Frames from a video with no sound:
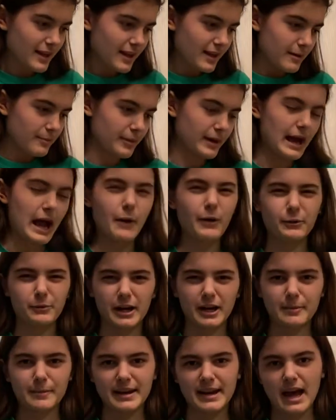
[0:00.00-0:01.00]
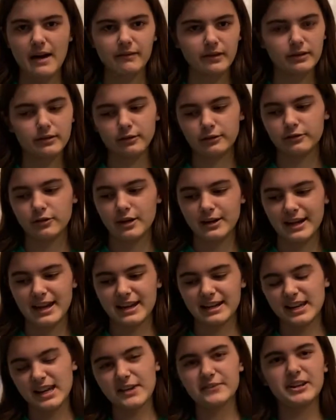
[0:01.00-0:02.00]
But I would recommend having scissors on
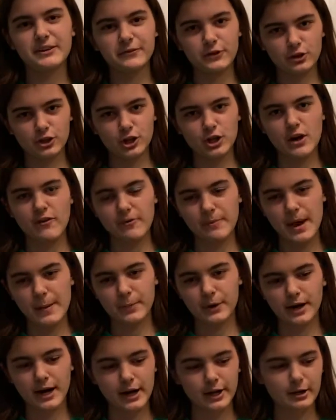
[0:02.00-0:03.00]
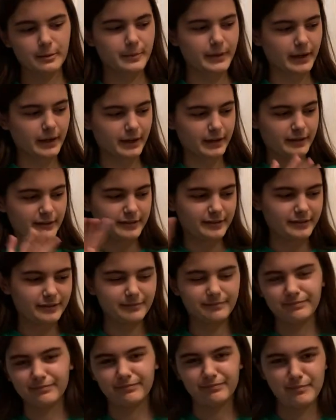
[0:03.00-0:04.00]
handy even if you do have a paper cutter, because
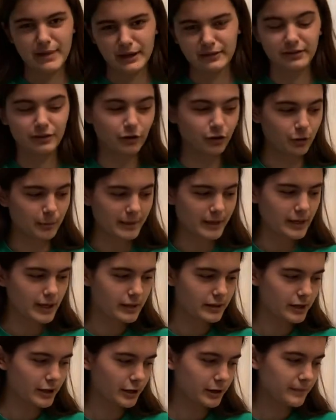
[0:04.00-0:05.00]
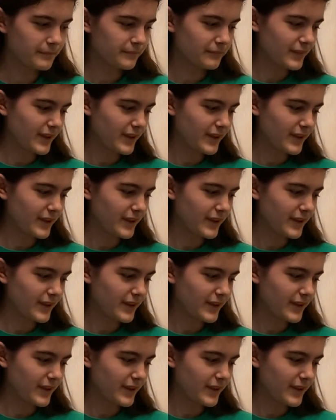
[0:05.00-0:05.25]
it makes it a little bit easier.